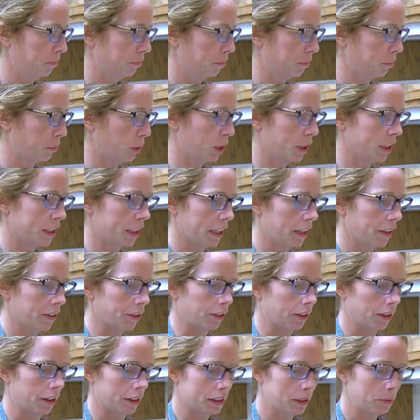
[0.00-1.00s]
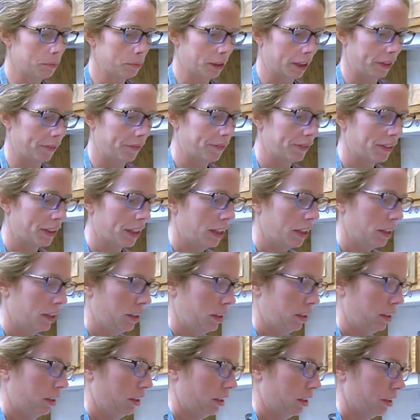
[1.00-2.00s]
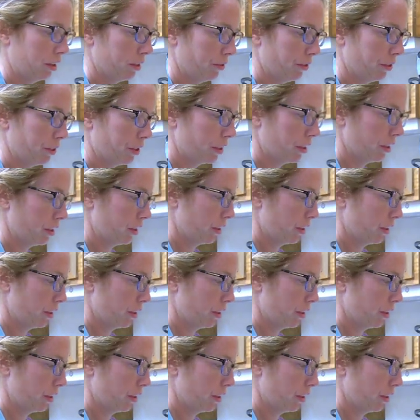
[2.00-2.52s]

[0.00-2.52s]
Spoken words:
put it together, assemble it. So I'm just going